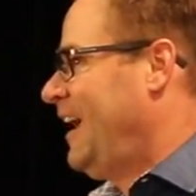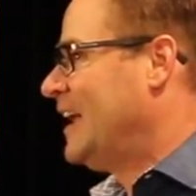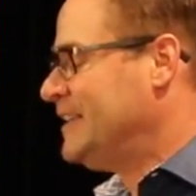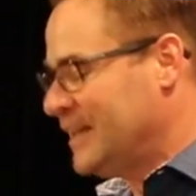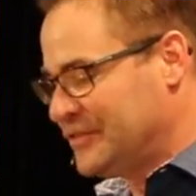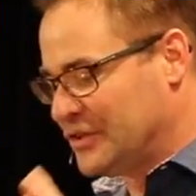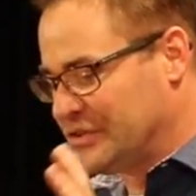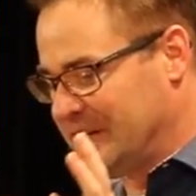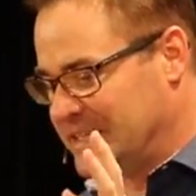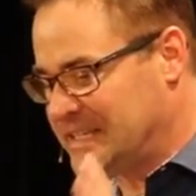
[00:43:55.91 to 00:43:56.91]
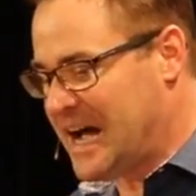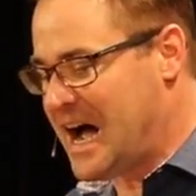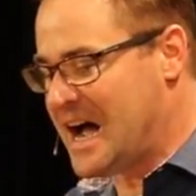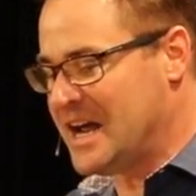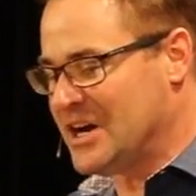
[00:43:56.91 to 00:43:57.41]
and yet there's an
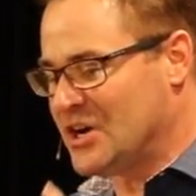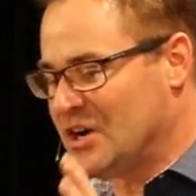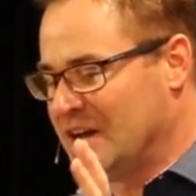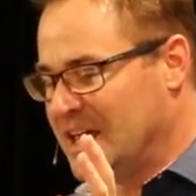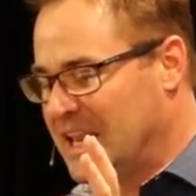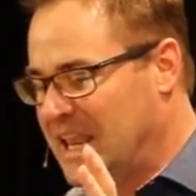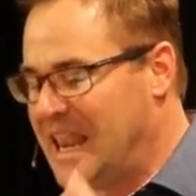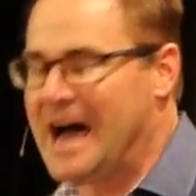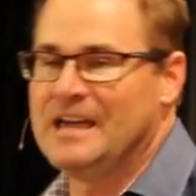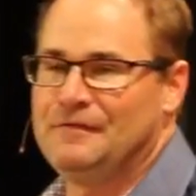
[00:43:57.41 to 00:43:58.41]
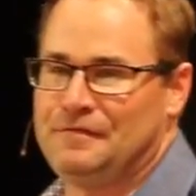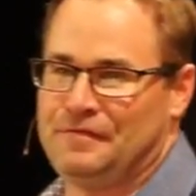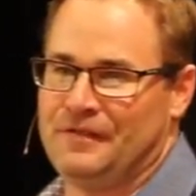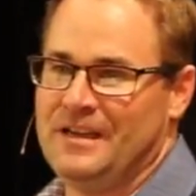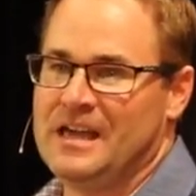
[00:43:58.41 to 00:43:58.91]
entire
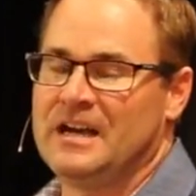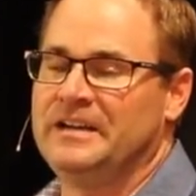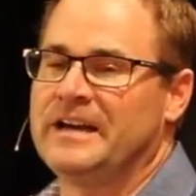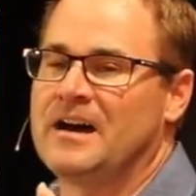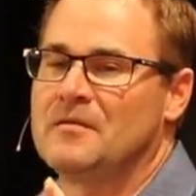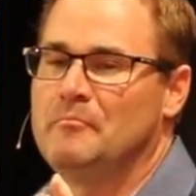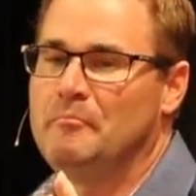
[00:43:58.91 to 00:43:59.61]
life, an entire